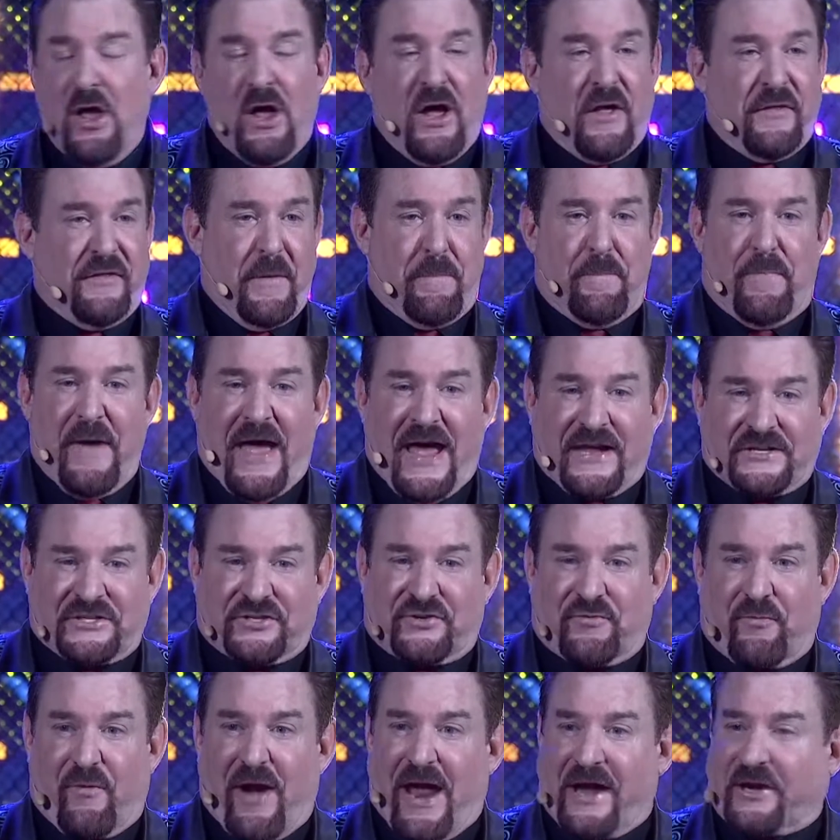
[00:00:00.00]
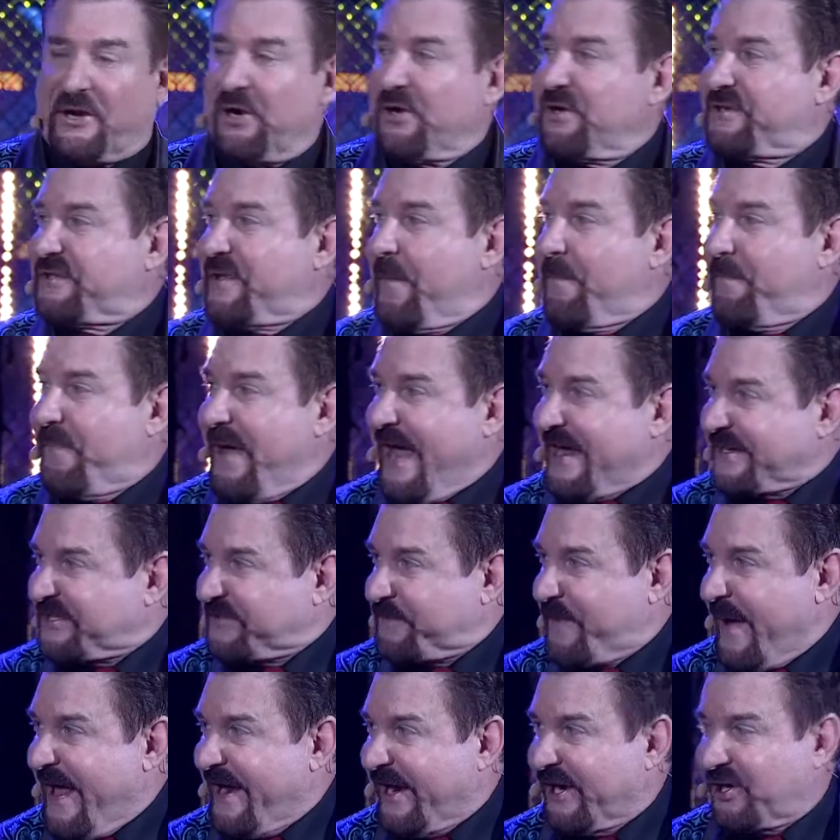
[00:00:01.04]
The best records, the best
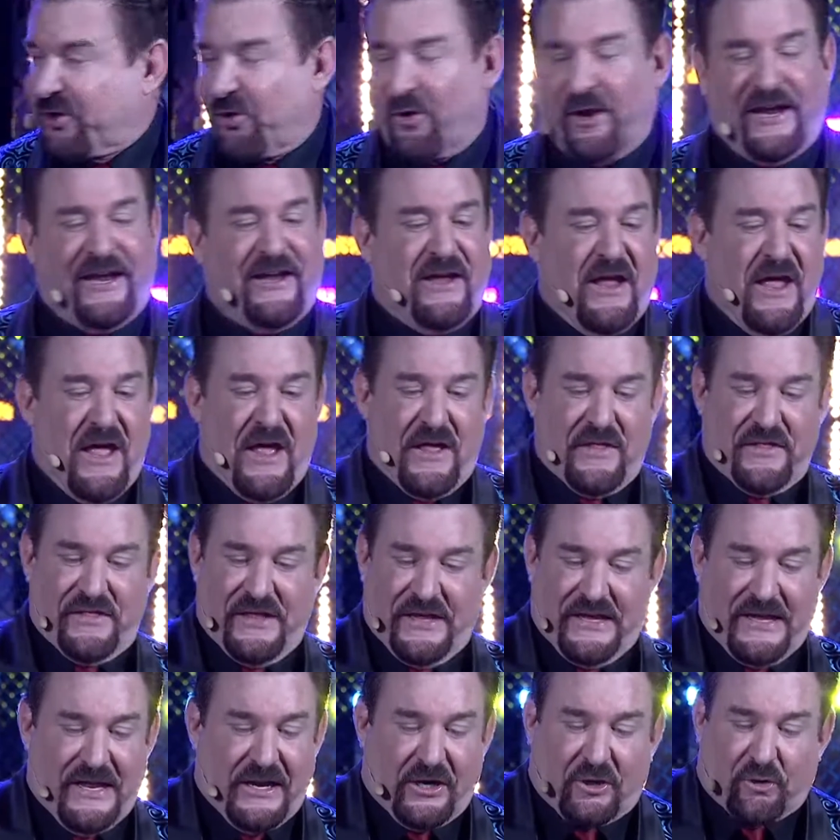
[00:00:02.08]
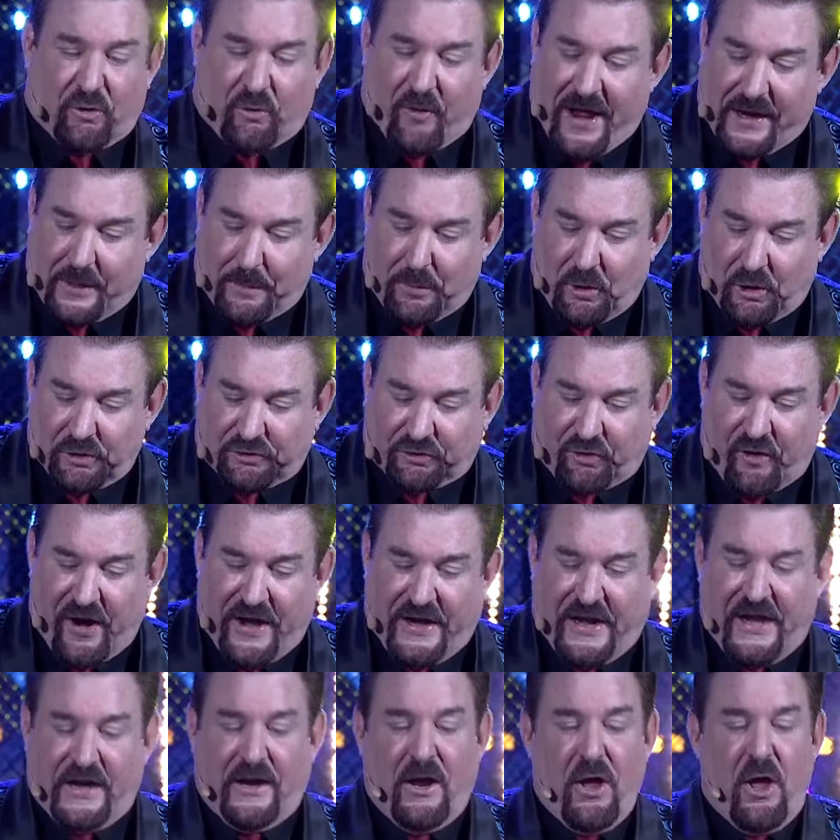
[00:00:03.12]
pedigree, the incredible training.